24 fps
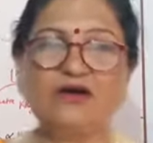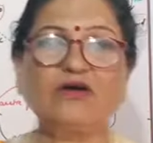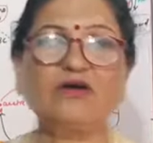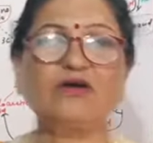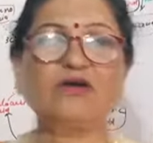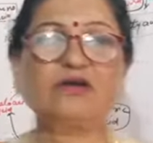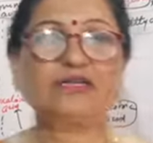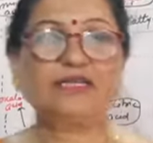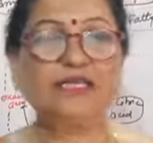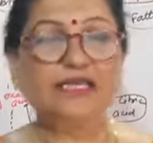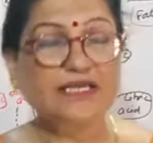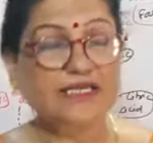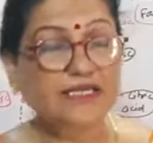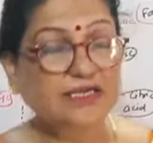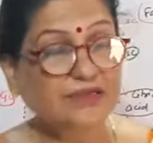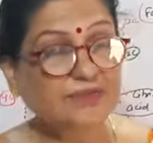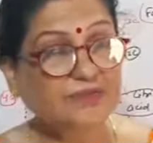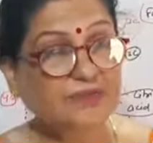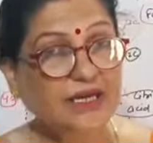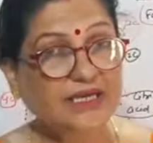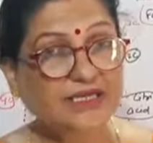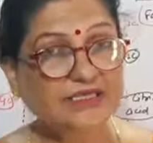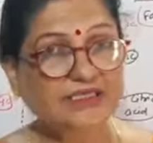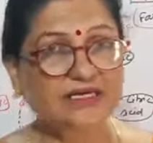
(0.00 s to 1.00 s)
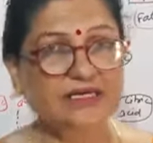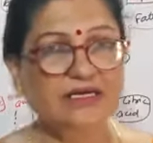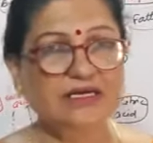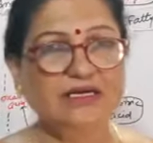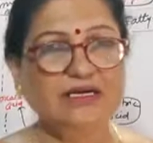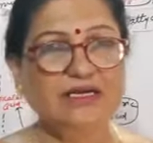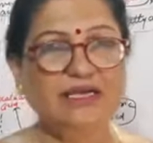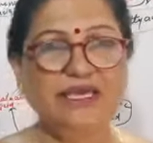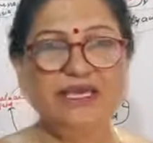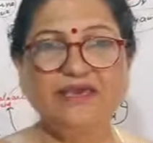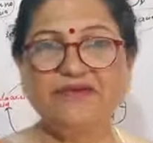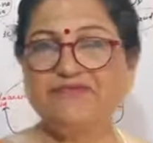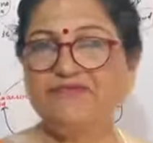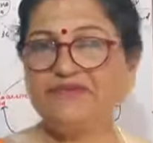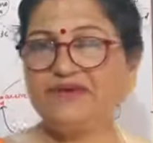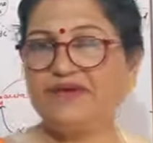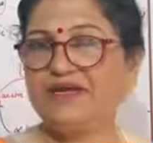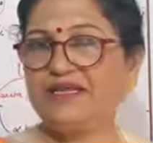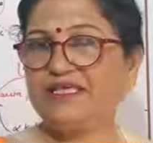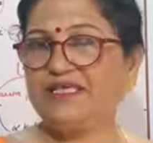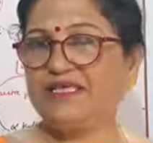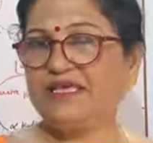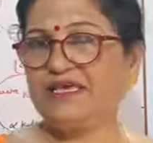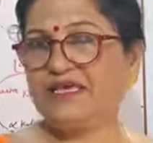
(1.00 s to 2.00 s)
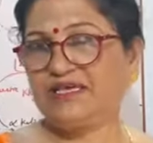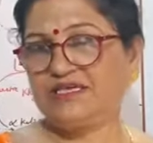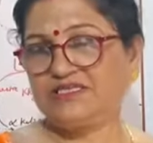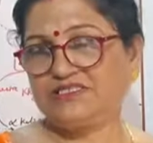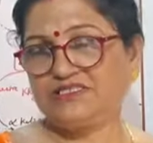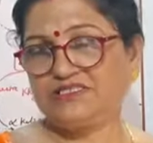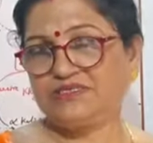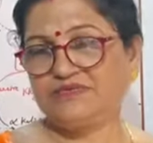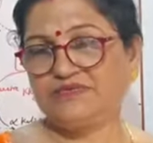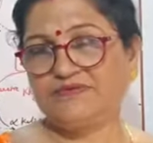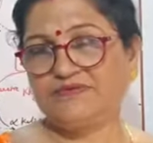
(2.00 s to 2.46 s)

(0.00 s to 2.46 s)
or taken by the FADH.